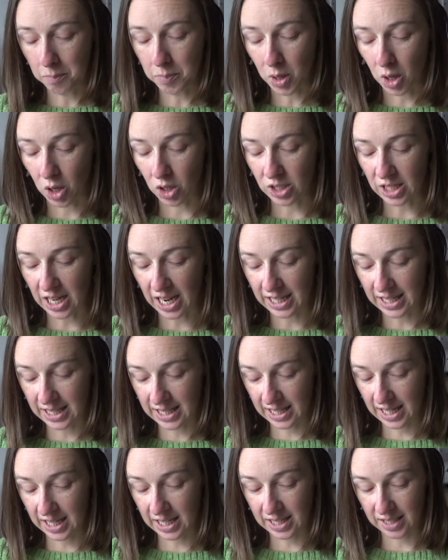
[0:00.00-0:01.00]
But I
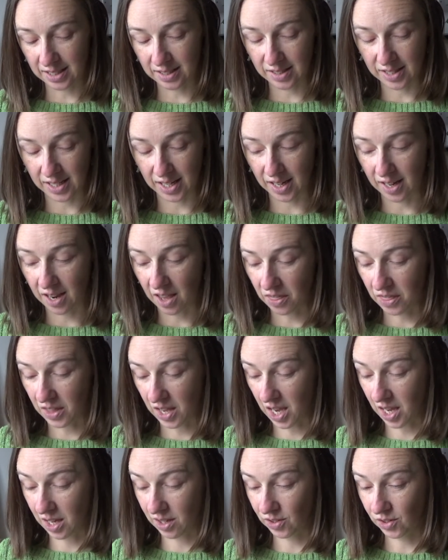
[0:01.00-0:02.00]
did see
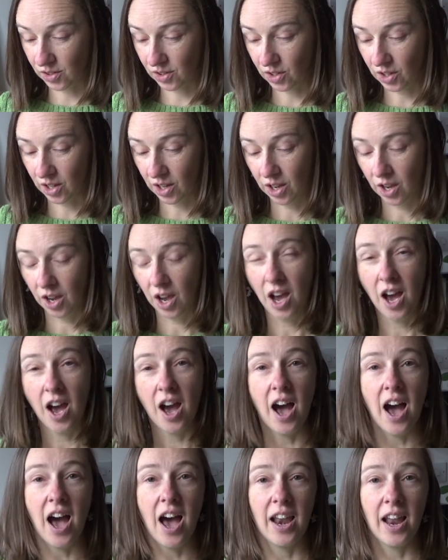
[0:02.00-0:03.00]
this
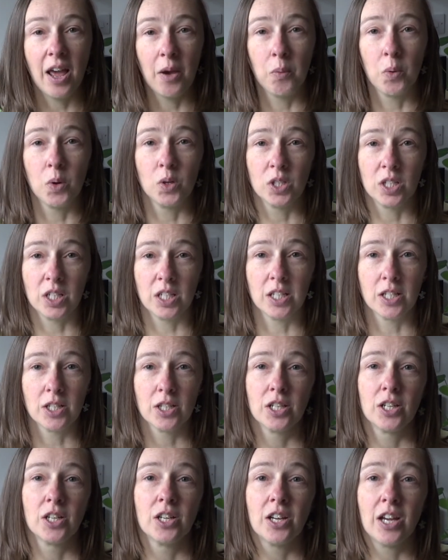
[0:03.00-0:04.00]
and I wanted
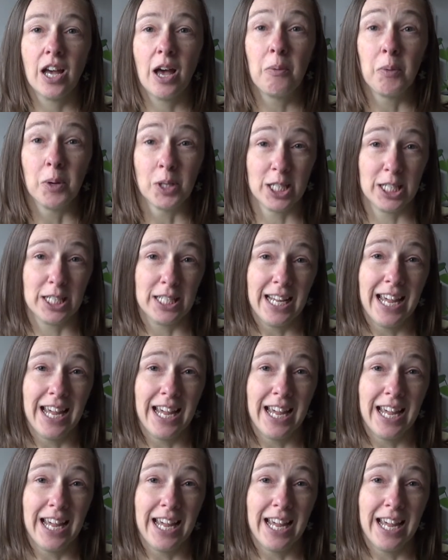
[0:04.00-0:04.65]
I wanted